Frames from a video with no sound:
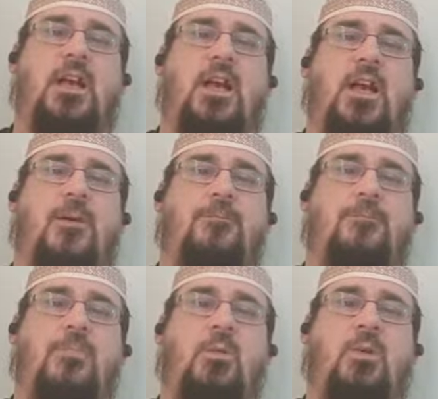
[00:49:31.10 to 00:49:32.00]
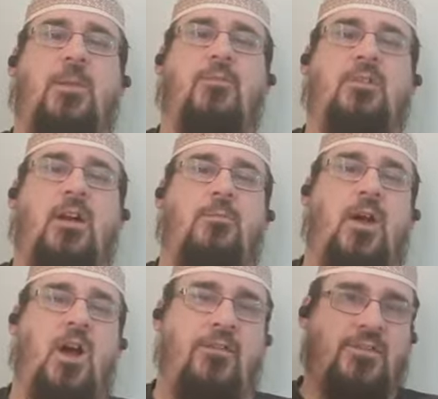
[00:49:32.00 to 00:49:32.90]
um, when I'm around
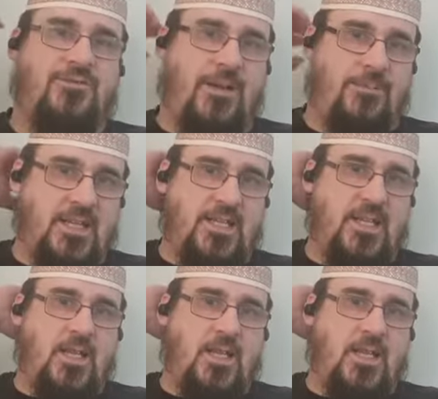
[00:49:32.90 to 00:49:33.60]
my Irish family.